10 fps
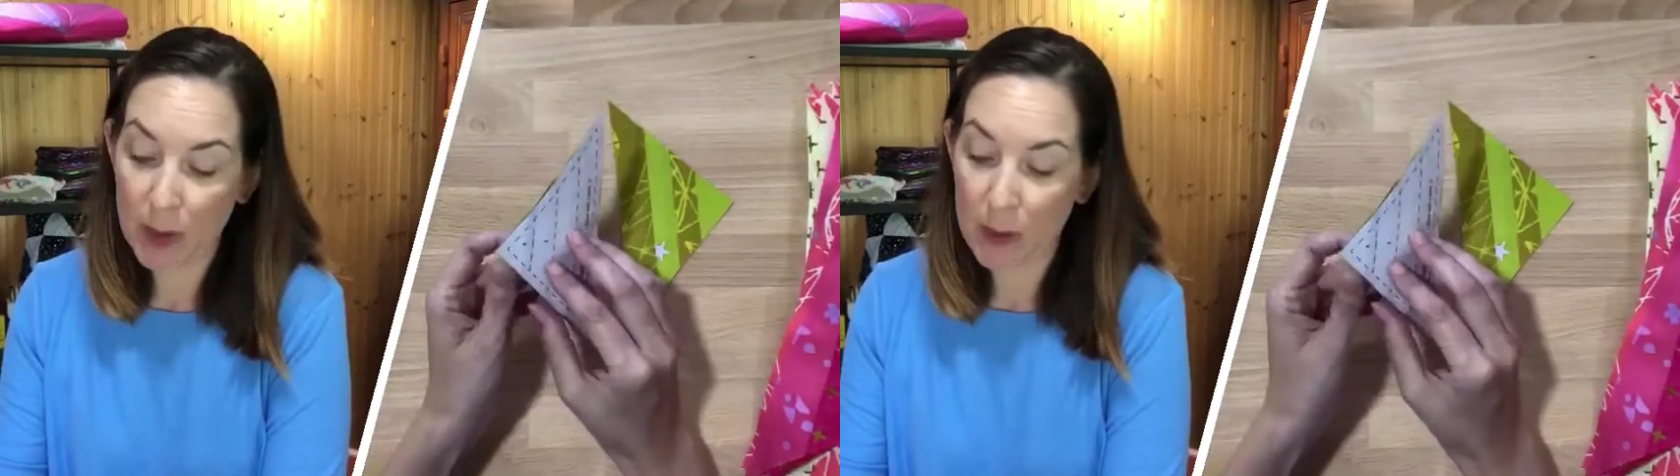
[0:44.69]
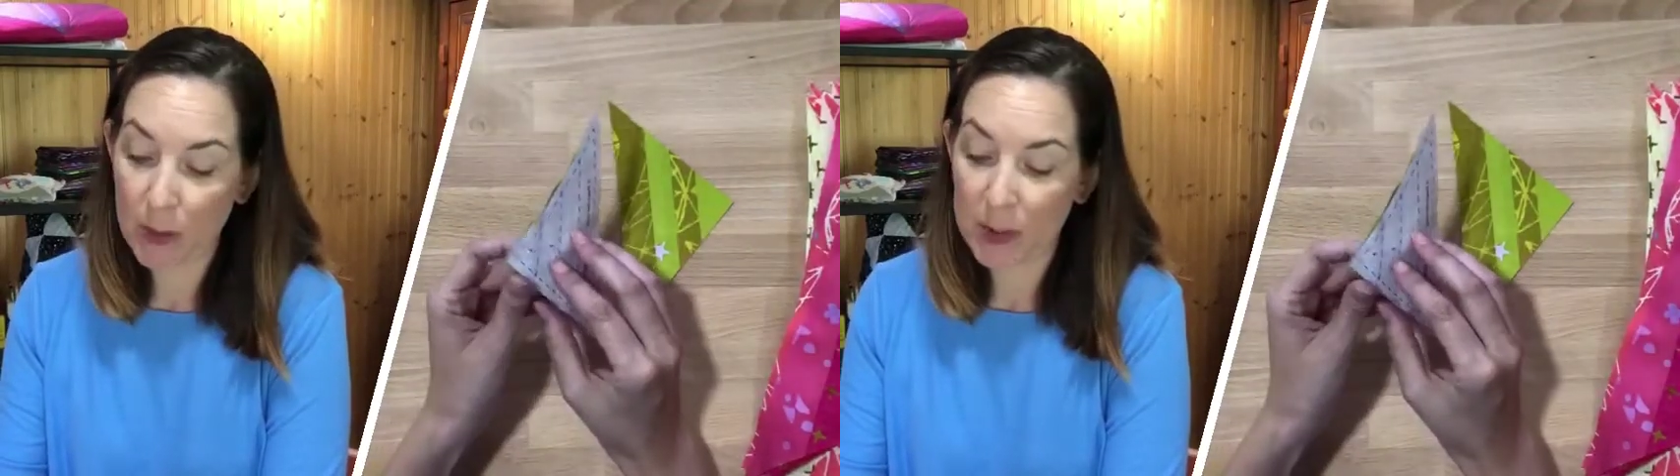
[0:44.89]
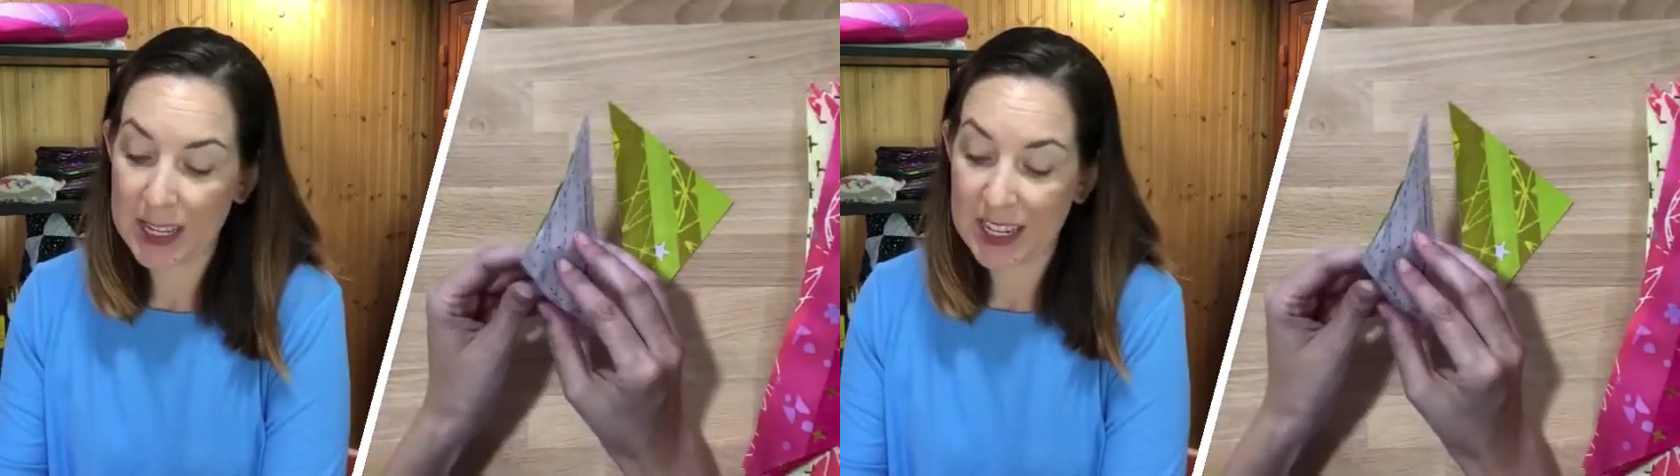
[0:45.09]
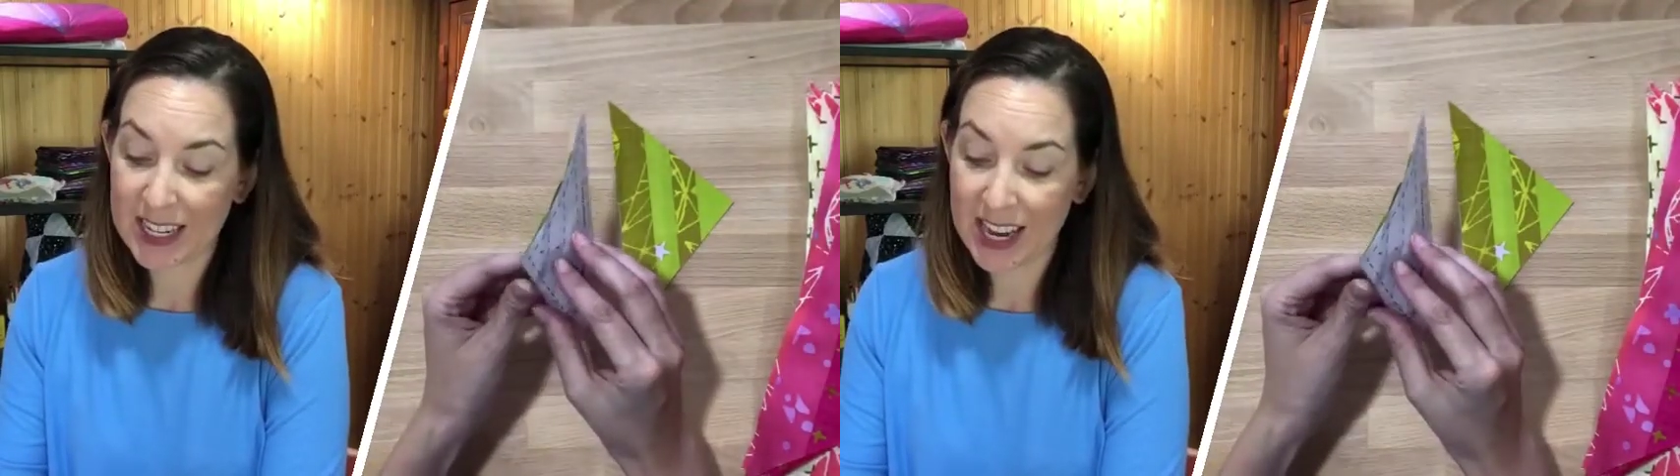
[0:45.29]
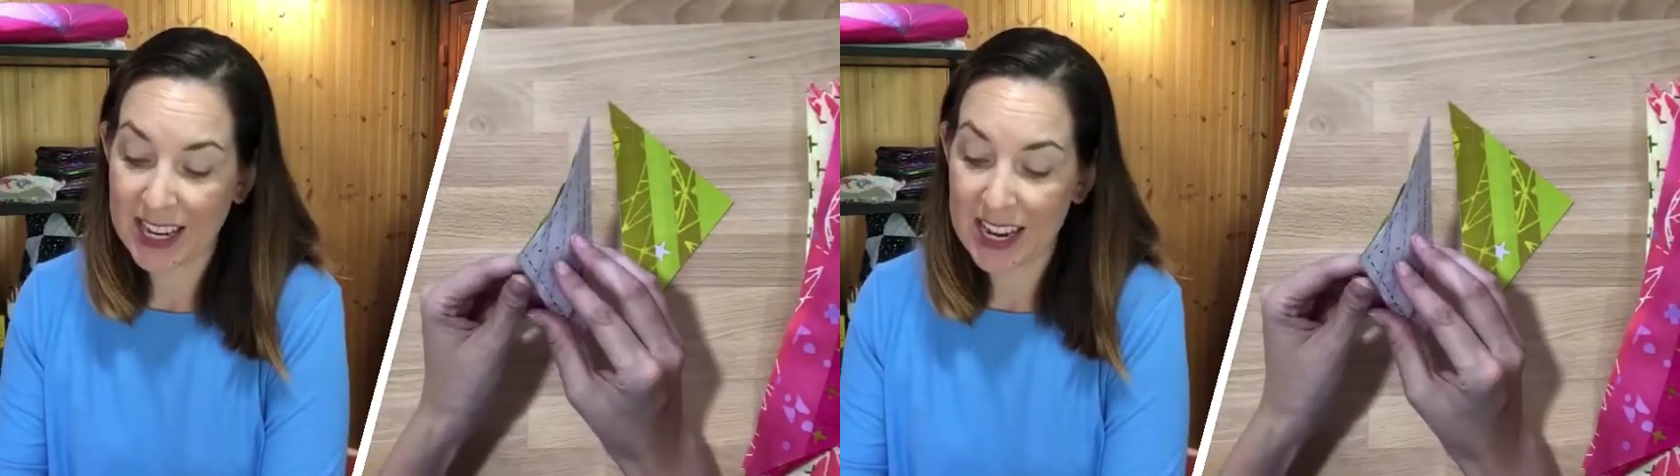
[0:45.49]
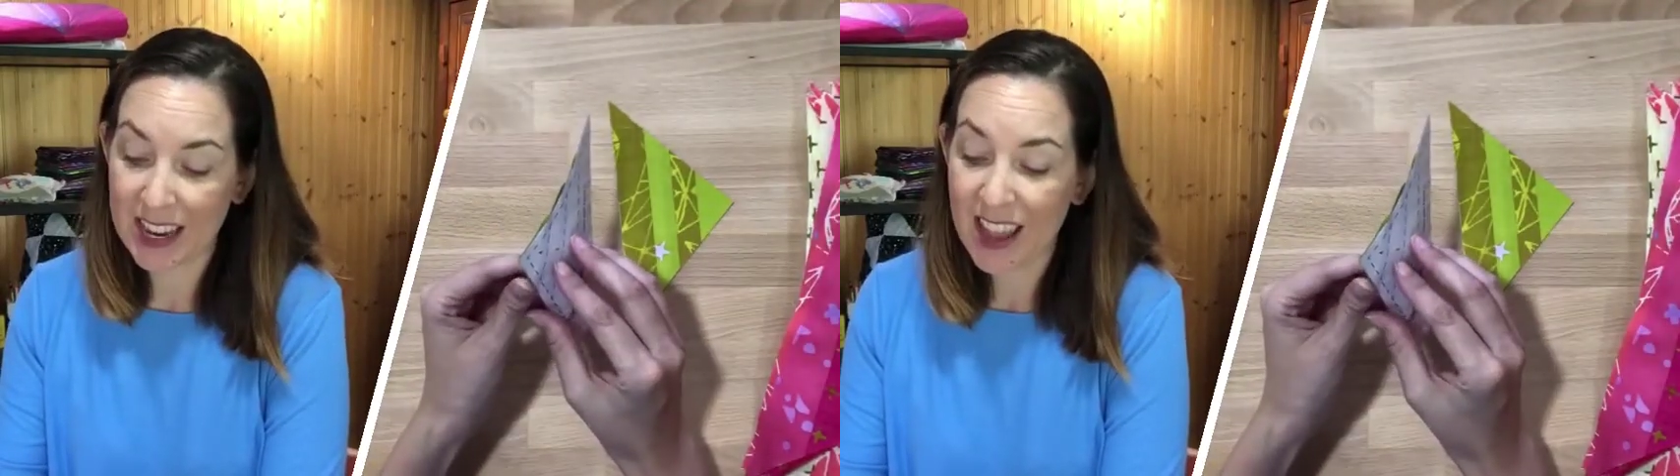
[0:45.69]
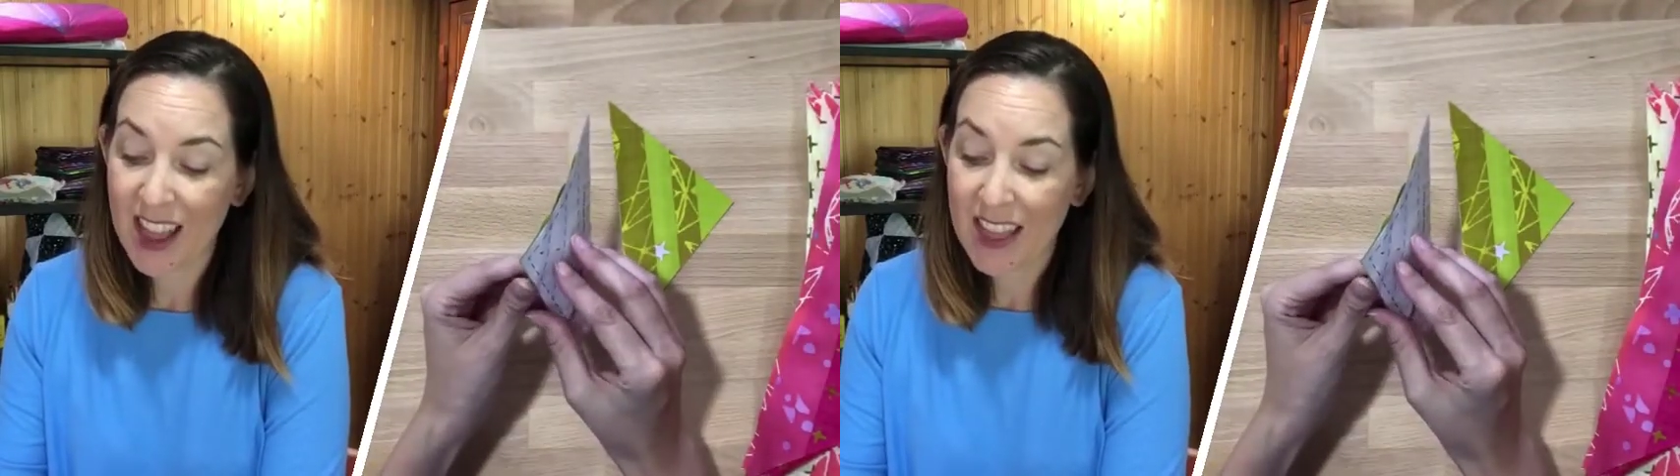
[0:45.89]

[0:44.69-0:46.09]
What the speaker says: paper piecing technique,